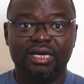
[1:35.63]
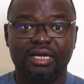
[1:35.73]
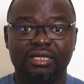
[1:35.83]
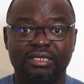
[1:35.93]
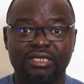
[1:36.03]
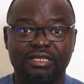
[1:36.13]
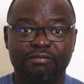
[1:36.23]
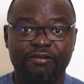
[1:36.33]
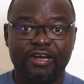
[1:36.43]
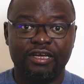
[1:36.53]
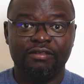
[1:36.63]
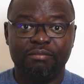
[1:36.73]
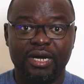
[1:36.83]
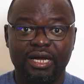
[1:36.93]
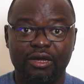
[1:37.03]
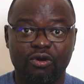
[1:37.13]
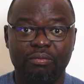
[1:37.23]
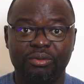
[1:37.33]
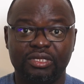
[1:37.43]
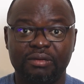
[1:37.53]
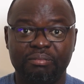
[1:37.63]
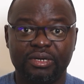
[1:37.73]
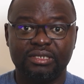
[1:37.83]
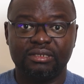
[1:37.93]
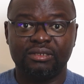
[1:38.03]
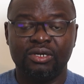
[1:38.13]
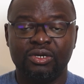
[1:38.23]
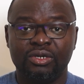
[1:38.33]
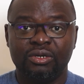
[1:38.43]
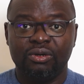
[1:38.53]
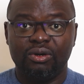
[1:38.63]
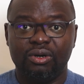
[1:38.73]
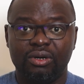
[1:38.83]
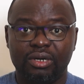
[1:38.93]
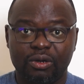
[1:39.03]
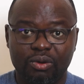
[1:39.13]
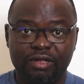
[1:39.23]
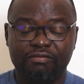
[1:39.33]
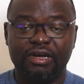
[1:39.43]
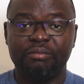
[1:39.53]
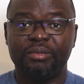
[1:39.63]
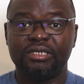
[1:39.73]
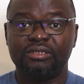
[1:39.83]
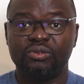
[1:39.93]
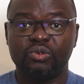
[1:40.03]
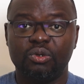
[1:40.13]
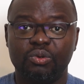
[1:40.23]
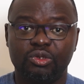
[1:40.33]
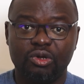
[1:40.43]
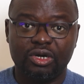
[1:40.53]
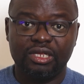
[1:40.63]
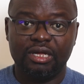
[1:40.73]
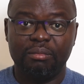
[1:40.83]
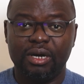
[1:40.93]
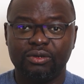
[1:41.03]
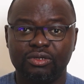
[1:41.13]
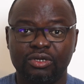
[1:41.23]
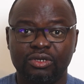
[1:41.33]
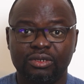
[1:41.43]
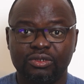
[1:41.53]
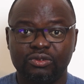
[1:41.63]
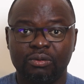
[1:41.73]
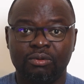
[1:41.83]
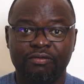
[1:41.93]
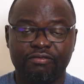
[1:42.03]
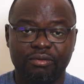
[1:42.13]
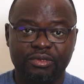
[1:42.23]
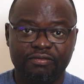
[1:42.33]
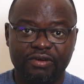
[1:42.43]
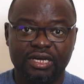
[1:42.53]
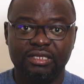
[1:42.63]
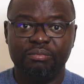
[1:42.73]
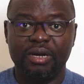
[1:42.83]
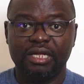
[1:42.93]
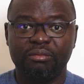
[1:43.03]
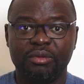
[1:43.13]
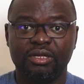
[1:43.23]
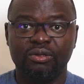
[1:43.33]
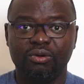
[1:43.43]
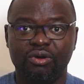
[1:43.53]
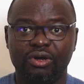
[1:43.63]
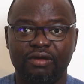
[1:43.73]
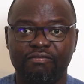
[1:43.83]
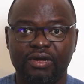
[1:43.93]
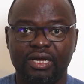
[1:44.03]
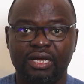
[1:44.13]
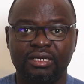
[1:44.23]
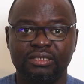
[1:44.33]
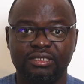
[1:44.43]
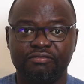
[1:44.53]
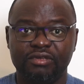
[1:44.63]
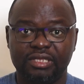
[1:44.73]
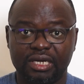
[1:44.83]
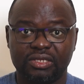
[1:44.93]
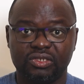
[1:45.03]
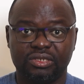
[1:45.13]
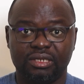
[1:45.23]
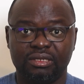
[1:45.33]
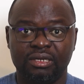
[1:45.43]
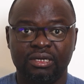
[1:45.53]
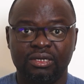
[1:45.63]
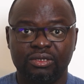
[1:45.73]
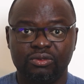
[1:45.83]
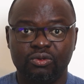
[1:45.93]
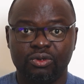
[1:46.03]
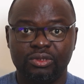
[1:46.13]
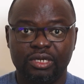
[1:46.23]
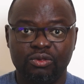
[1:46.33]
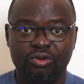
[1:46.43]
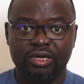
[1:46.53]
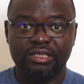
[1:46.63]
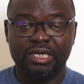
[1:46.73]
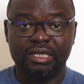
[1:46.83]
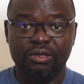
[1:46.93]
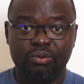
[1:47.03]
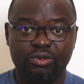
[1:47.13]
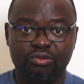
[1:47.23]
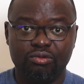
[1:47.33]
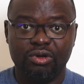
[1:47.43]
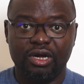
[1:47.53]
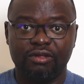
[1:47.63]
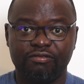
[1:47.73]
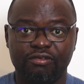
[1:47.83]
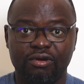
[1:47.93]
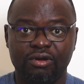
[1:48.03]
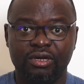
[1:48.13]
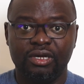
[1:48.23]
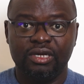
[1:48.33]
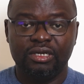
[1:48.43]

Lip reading: and certified by a competent person or a qualified person. So we're talking about someone from the fire department or a fire safety technician. They know exactly what to look out for